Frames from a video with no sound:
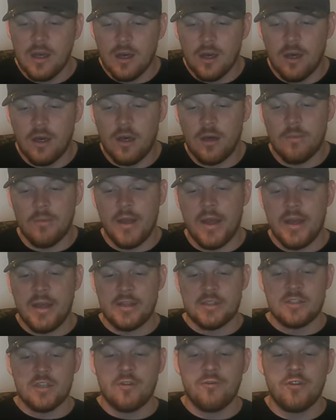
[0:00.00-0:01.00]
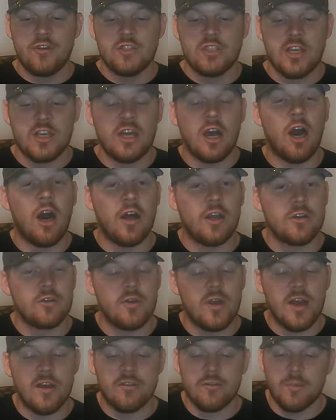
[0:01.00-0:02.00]
a Sunfish King
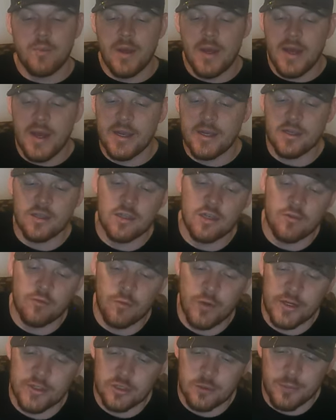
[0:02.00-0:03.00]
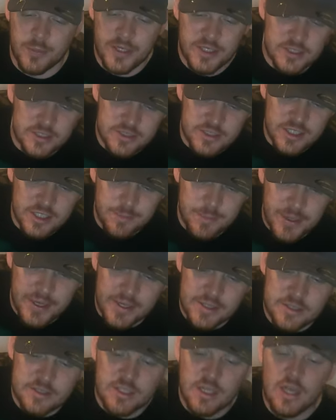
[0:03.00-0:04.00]
autographed pack of Ranger Pete stick
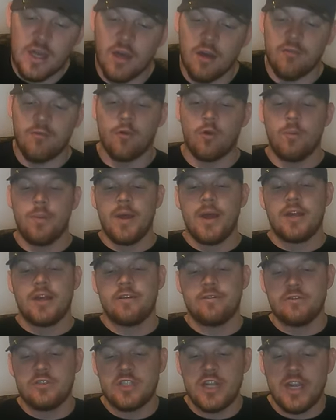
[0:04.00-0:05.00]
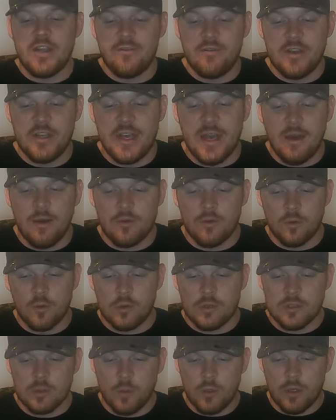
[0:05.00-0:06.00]
baits, a four pack of JV
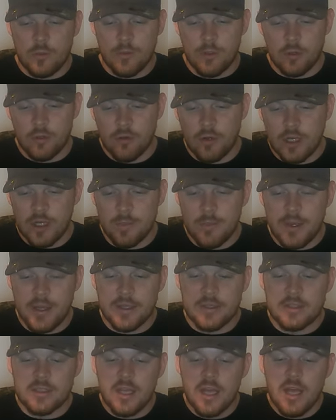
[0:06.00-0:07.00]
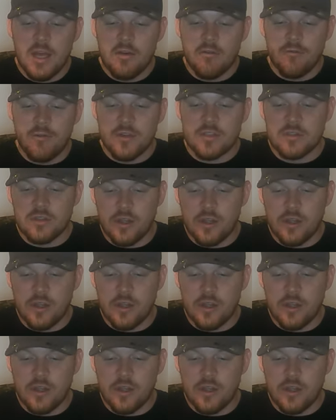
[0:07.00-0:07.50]
Outdoors square bill crankbaits, Fish